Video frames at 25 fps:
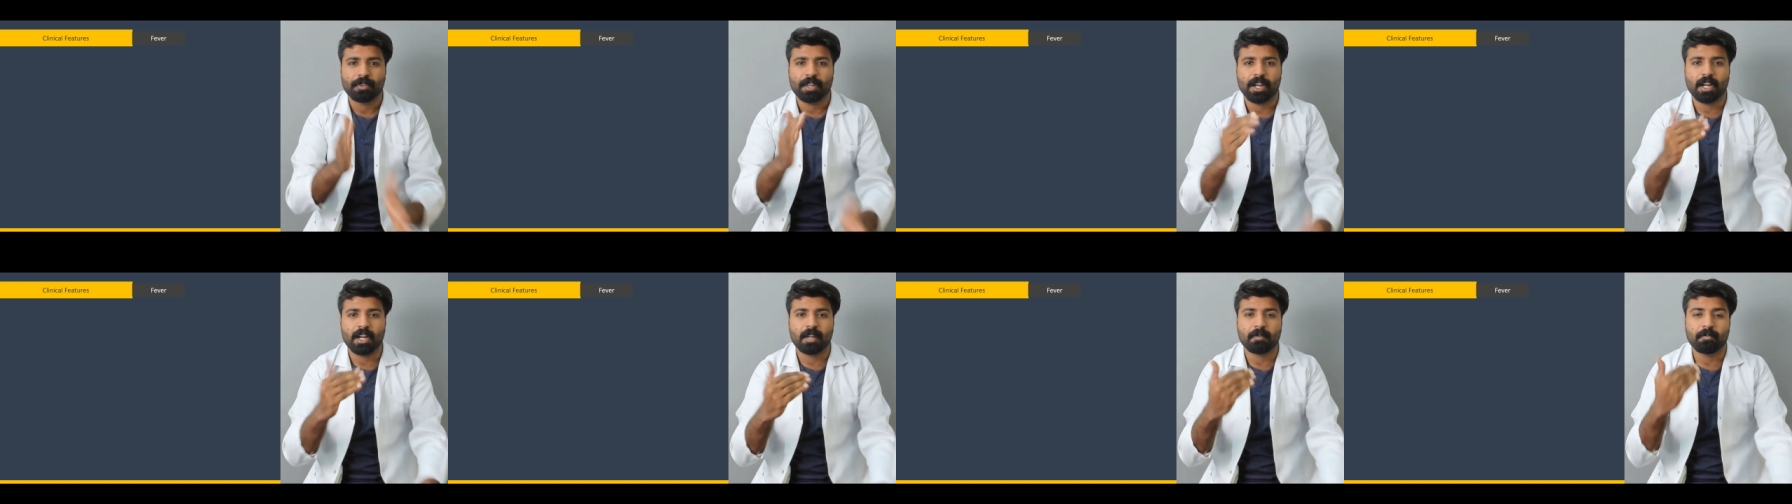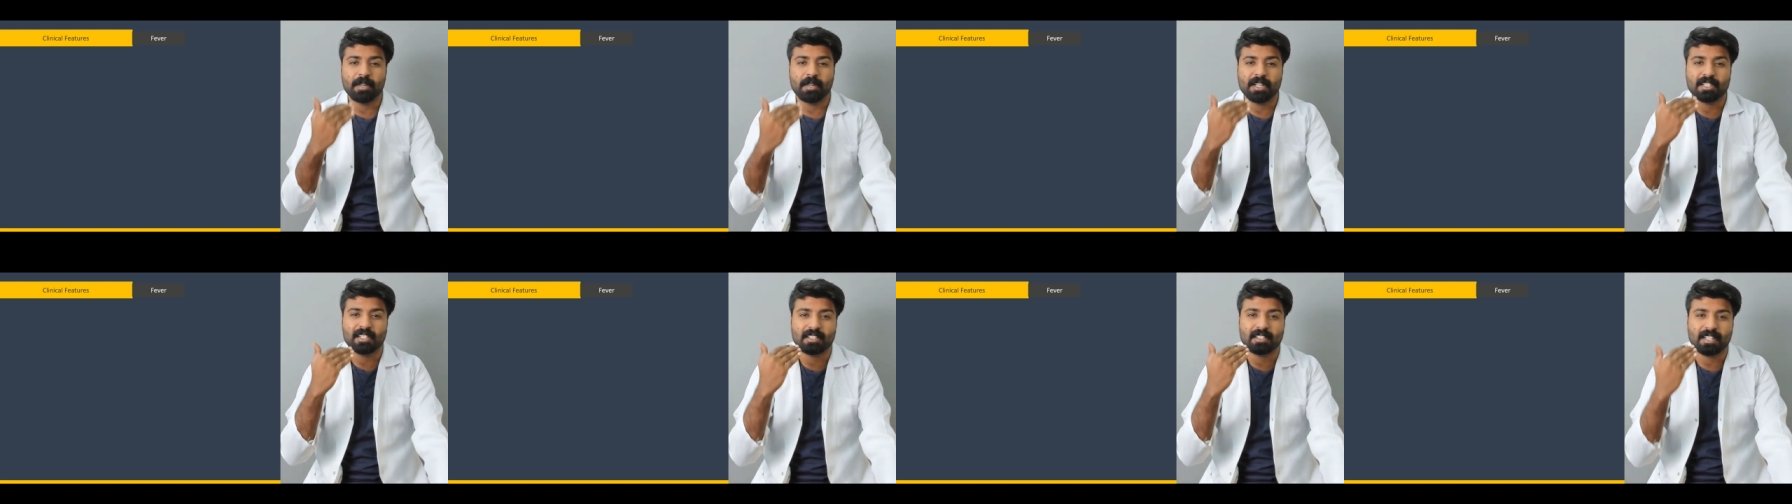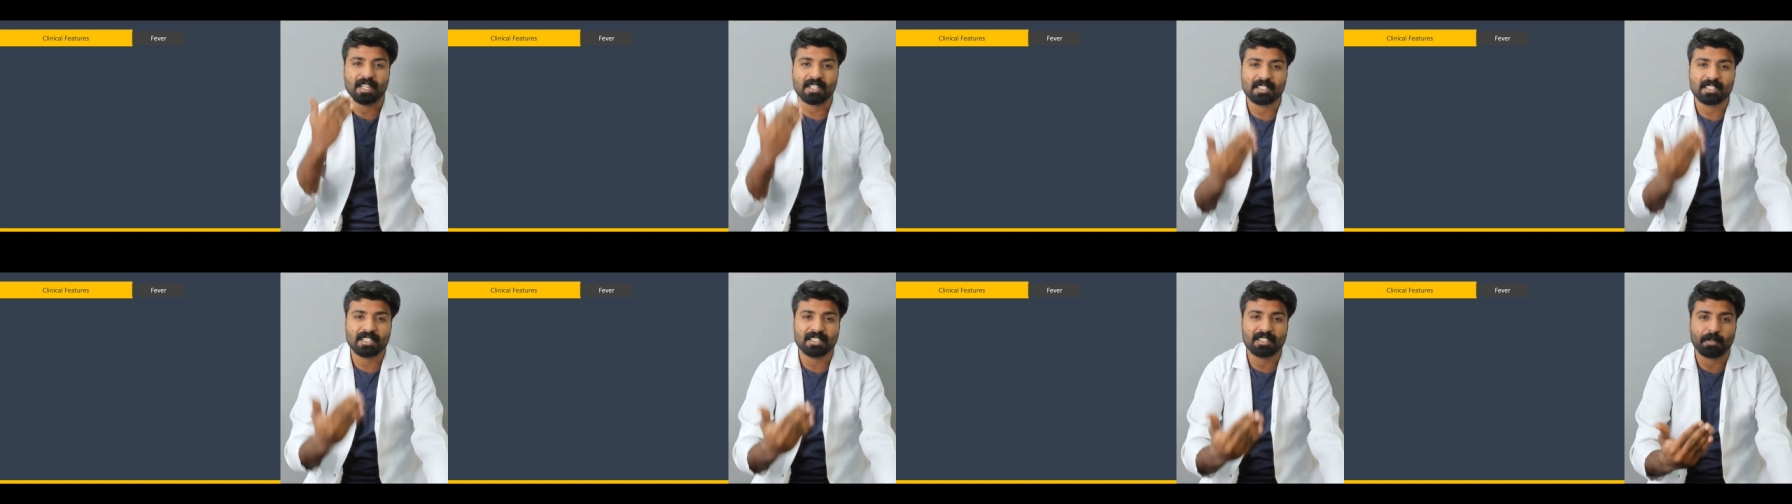It means the
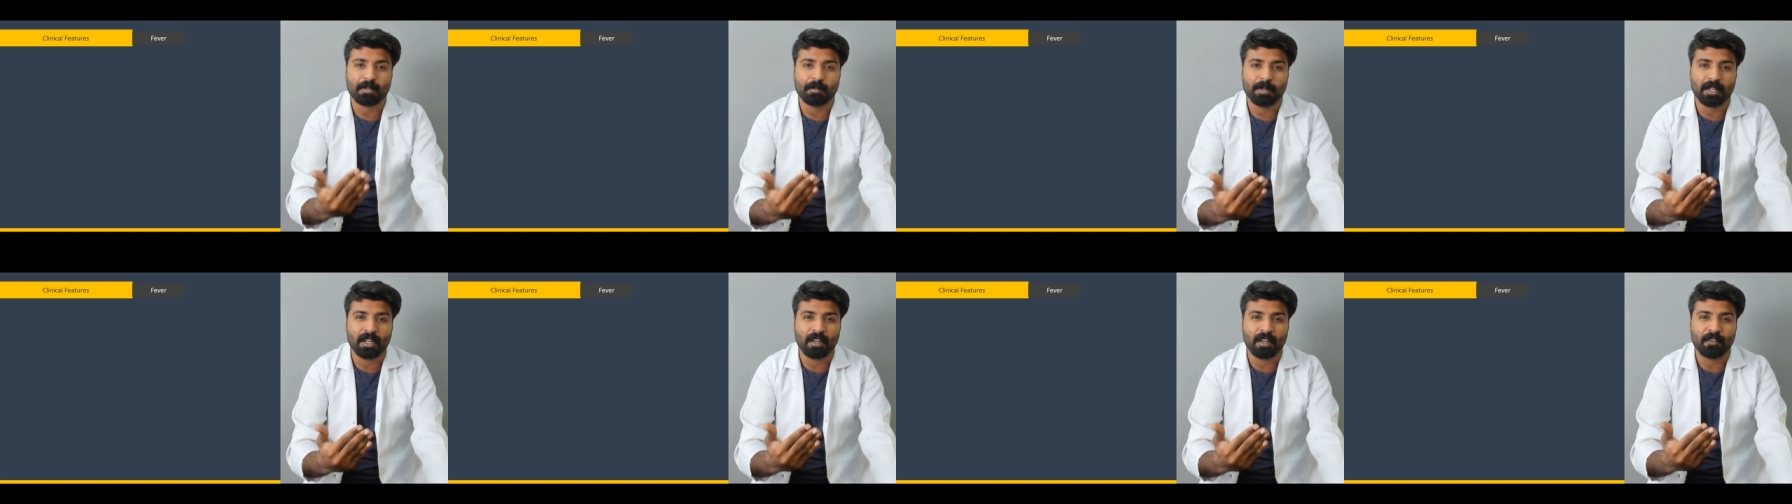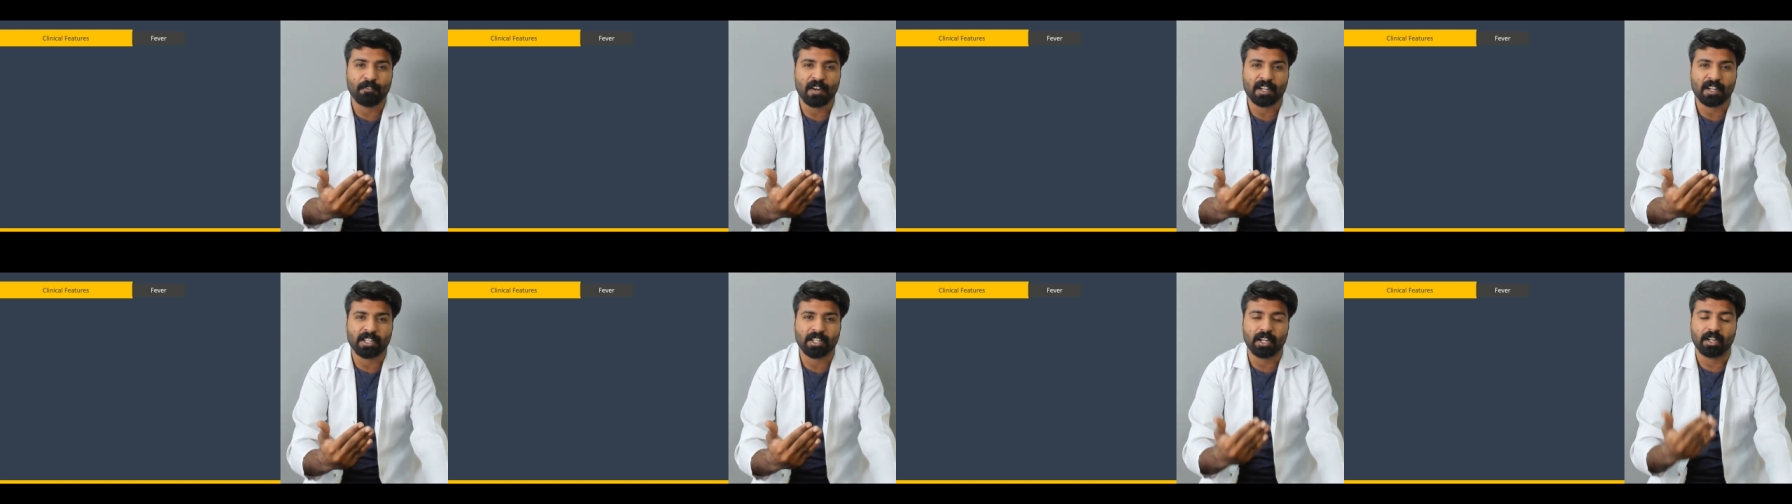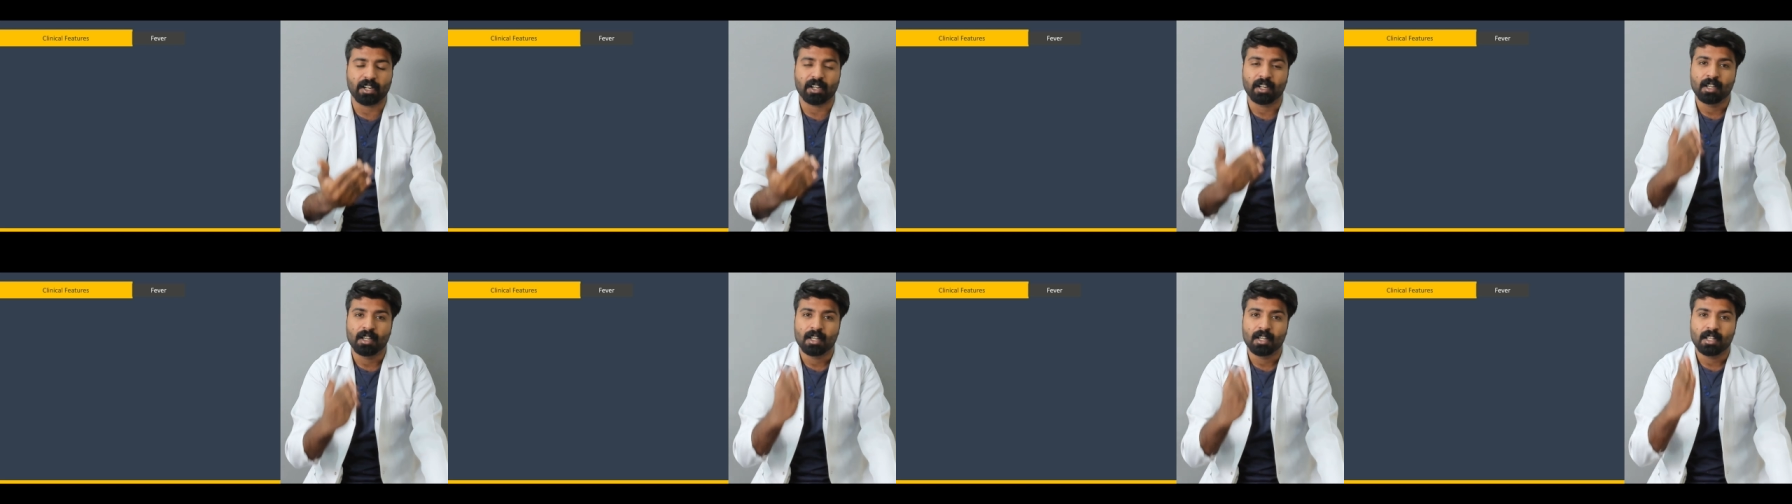testes are being
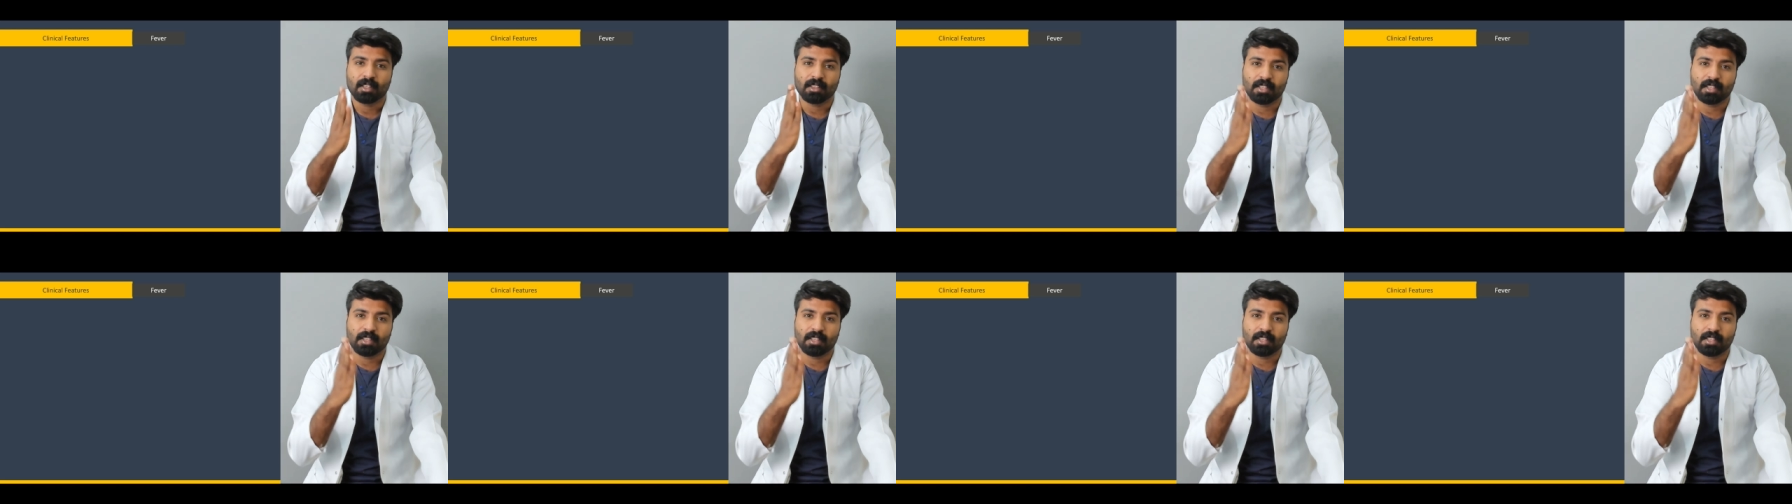affected.